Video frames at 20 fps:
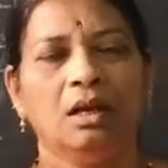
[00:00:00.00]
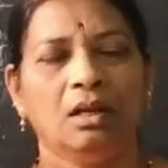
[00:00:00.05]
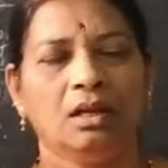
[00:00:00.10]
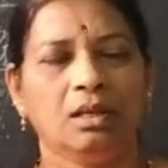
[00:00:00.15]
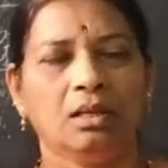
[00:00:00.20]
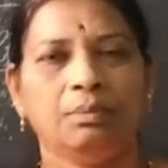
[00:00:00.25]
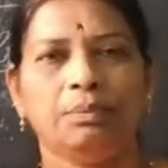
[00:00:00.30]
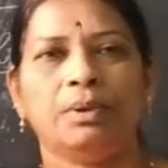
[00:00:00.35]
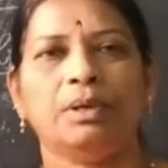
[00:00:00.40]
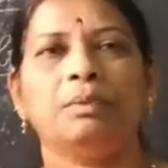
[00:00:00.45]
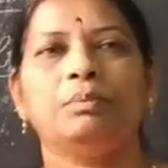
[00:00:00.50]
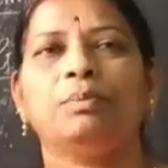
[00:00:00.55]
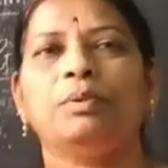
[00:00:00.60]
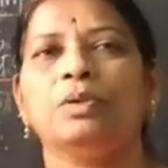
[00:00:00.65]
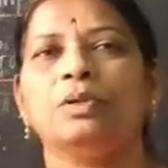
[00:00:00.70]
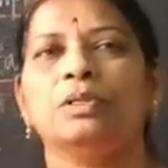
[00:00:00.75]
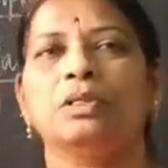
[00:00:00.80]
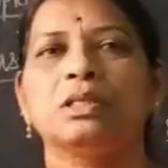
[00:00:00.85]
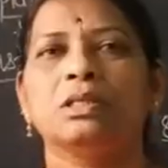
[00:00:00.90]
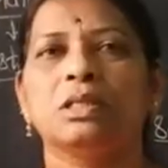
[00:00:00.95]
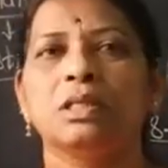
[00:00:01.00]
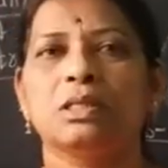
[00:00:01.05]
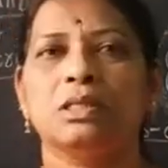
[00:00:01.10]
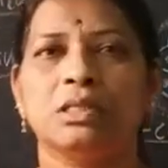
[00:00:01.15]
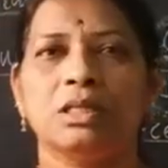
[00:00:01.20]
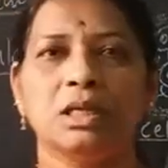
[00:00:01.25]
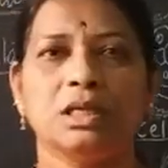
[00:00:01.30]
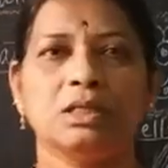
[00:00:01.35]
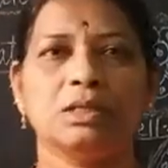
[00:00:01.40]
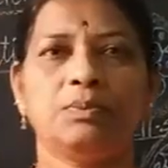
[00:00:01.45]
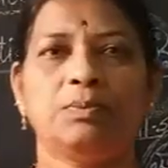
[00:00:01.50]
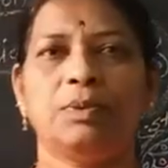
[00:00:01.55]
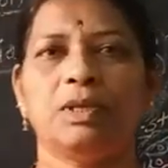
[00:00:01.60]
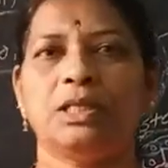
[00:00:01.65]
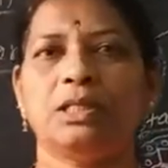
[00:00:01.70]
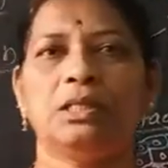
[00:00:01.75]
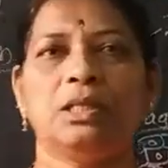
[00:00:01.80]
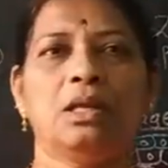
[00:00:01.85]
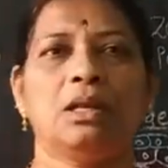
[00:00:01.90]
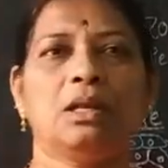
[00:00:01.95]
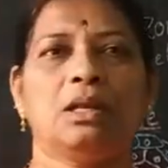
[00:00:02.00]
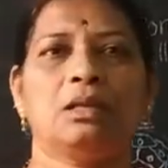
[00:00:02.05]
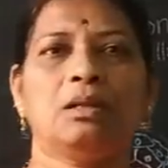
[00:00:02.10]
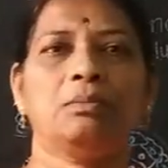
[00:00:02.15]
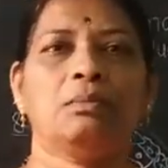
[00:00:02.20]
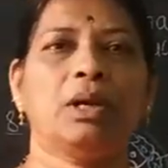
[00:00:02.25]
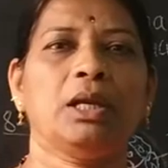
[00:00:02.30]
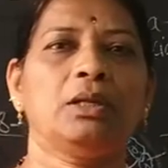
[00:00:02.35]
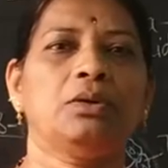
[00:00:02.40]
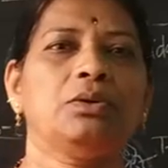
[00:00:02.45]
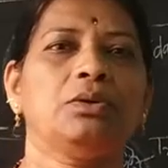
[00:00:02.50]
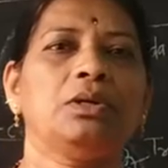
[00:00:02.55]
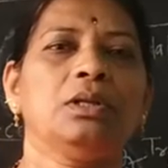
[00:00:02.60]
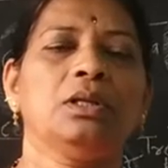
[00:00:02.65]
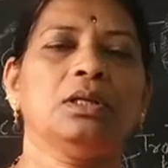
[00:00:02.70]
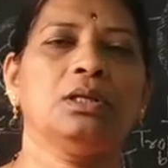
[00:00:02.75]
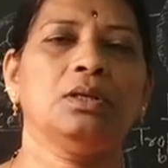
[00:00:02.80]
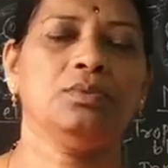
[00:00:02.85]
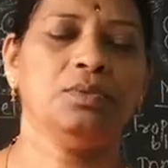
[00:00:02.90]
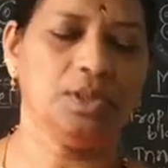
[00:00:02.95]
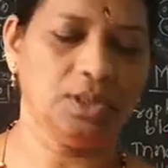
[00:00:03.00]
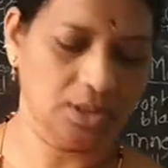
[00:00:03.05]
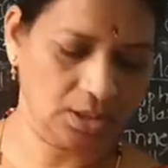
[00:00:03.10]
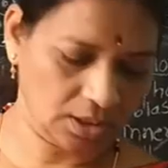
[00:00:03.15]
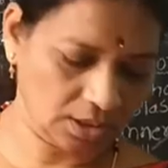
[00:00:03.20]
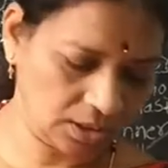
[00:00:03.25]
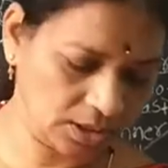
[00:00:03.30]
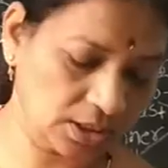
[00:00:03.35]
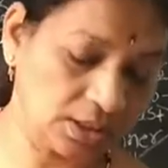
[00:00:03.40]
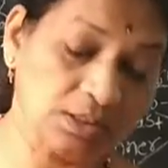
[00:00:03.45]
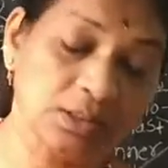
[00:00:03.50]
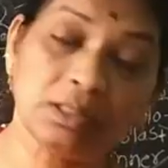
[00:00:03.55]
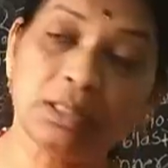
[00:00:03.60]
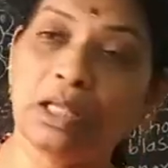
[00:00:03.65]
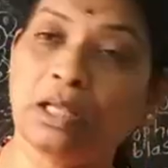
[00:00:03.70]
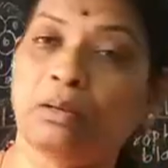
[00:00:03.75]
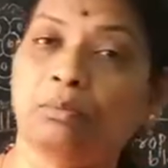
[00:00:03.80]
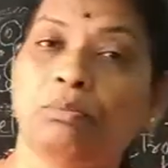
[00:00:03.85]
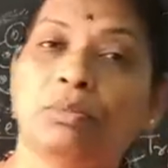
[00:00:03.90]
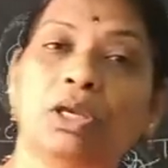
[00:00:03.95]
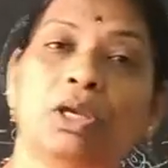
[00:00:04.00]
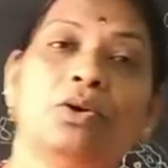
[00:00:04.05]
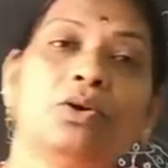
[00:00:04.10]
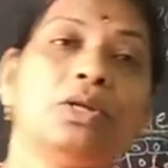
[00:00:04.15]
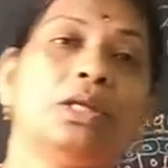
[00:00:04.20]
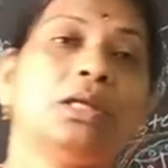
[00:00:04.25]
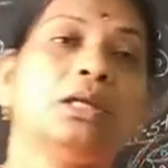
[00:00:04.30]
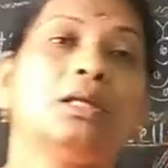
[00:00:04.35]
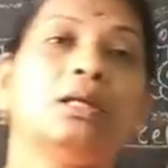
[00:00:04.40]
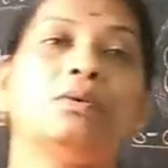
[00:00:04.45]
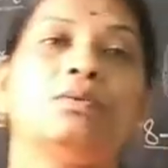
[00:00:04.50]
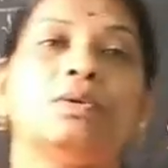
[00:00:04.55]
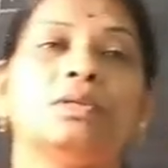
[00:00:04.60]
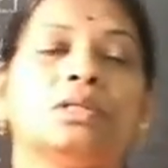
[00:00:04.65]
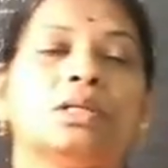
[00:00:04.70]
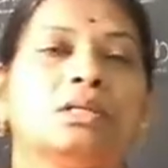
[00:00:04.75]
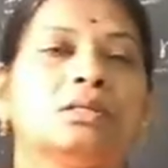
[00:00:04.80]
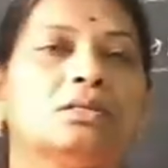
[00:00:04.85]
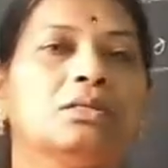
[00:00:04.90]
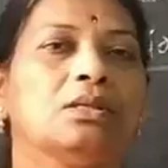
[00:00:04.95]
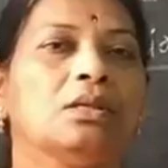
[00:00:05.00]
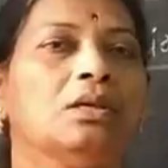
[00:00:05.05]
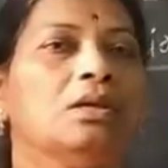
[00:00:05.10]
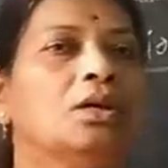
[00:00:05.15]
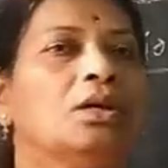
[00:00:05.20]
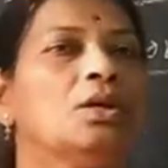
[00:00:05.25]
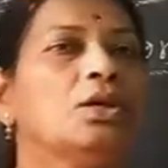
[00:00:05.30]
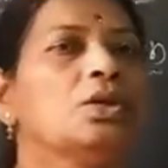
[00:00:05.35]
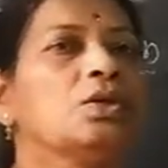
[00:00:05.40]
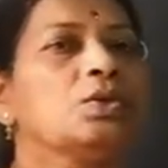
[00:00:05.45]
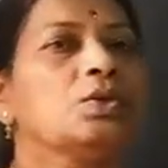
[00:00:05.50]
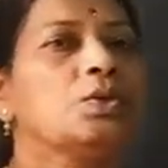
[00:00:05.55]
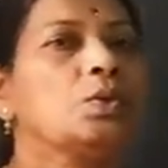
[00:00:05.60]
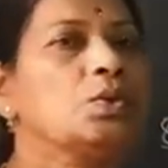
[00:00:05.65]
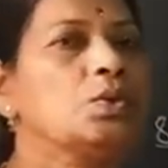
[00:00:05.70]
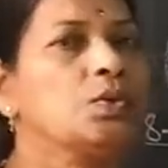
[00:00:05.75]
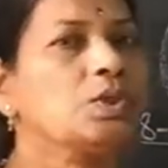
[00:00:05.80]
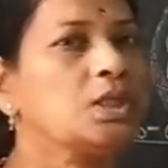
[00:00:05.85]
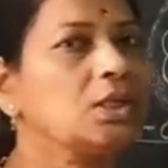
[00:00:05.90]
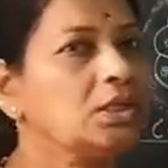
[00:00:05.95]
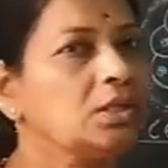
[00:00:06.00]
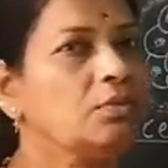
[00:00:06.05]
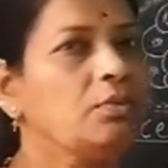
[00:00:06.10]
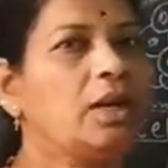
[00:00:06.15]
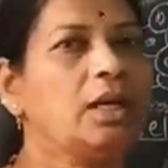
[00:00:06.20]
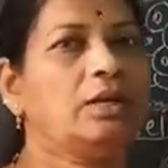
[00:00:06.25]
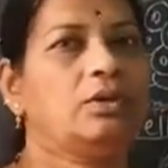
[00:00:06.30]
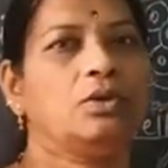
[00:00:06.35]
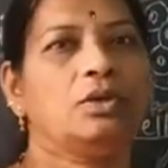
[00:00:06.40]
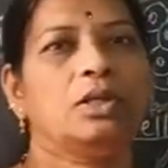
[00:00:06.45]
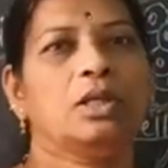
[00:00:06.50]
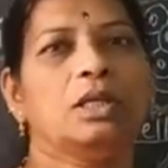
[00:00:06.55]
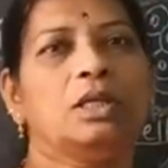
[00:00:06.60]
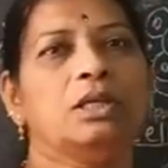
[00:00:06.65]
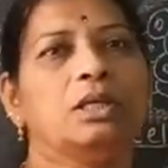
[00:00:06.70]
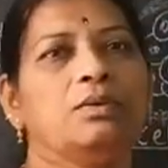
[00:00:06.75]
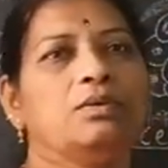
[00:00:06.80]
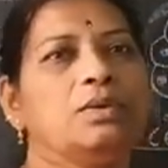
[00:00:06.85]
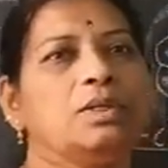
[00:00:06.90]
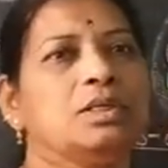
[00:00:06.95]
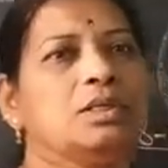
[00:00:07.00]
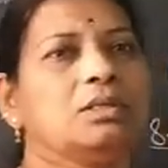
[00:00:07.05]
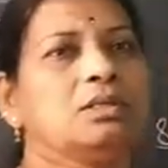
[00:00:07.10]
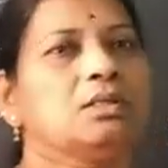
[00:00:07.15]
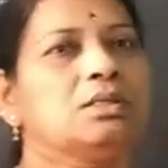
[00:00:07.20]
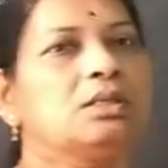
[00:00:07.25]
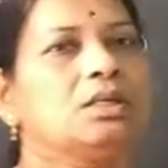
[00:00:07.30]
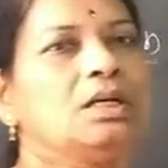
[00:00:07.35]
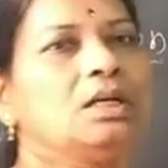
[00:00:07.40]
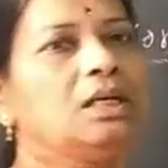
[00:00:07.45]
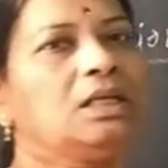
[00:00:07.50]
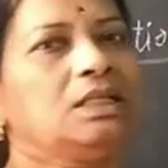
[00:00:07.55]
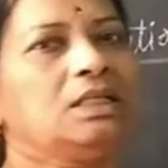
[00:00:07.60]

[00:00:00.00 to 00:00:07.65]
different processes takes place. There are mitotic divisions, then meiotic divisions. So such mitotic divisions are